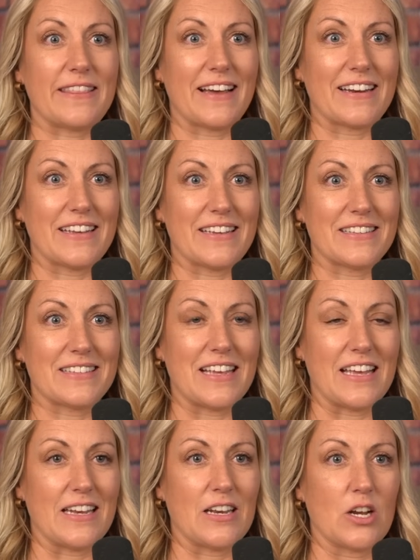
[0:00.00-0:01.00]
that is
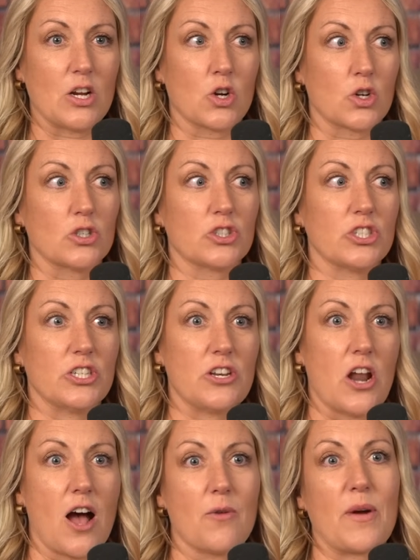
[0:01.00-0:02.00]
and girls should
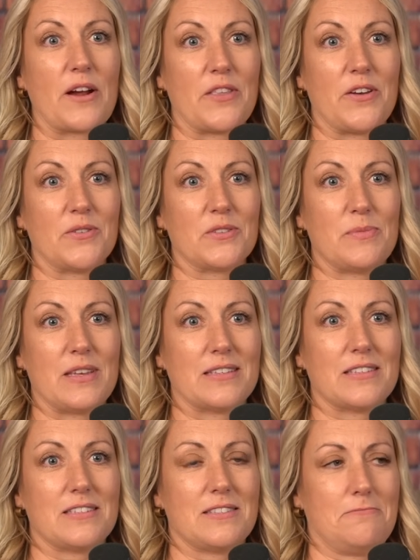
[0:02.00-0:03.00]
not wear those because
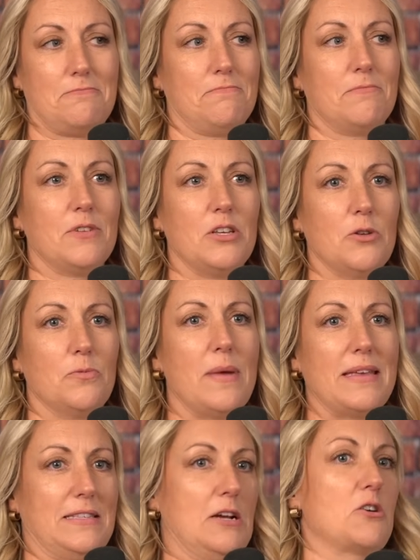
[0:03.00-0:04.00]
it's you know
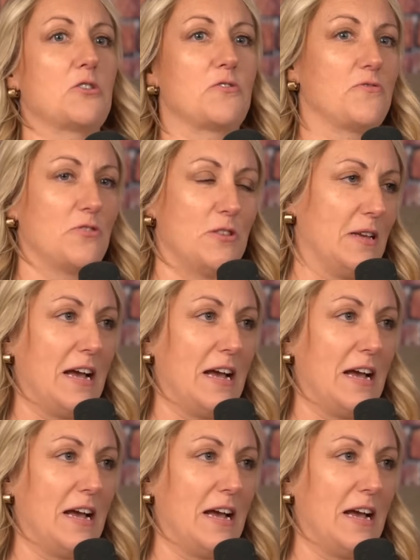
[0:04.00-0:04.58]
makes it harder for the